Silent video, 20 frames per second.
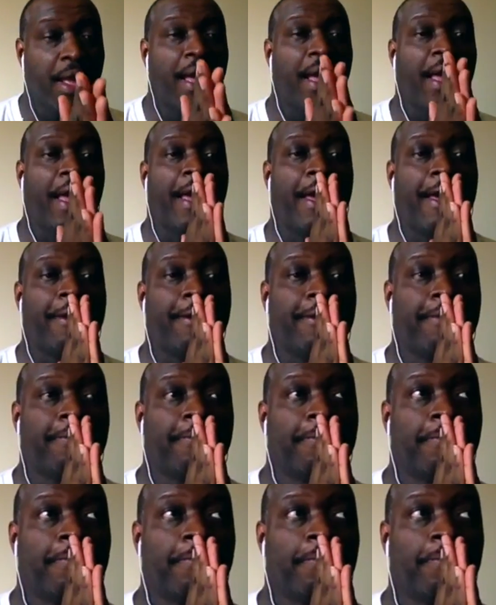And
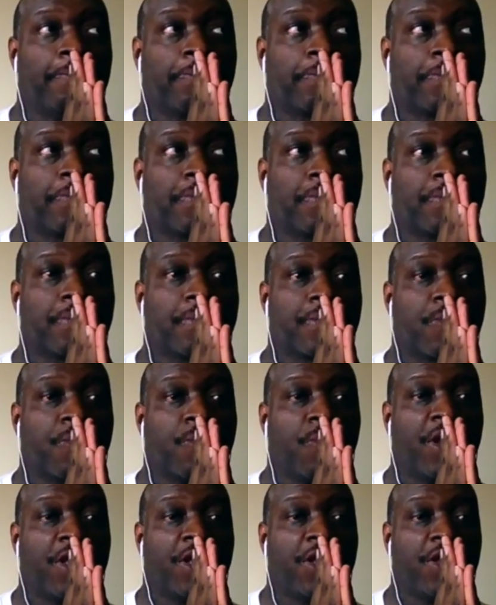
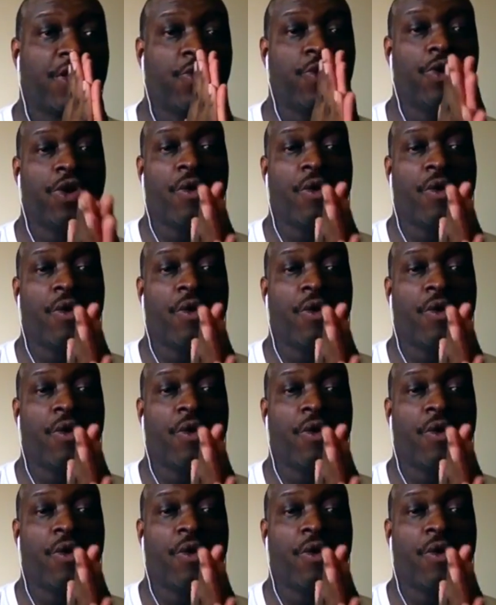when you